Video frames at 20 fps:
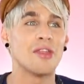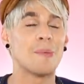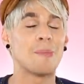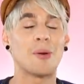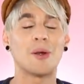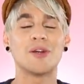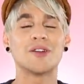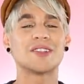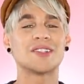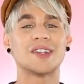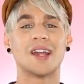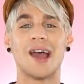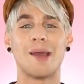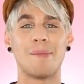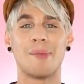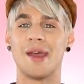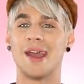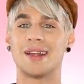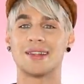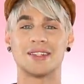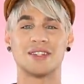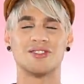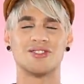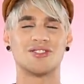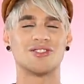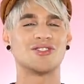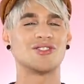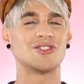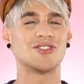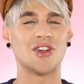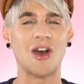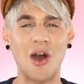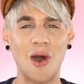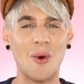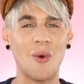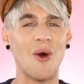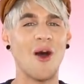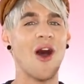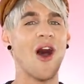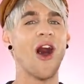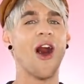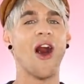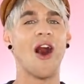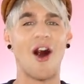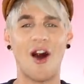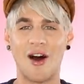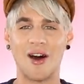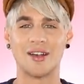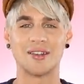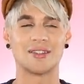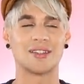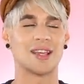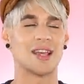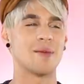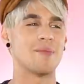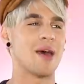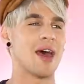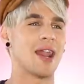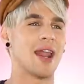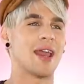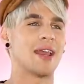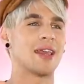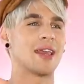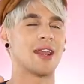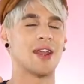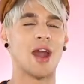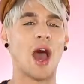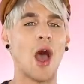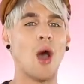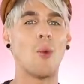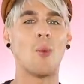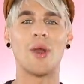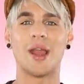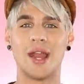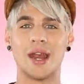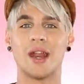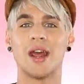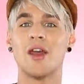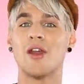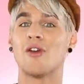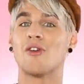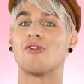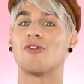The person I picked is so awesome and I cannot wait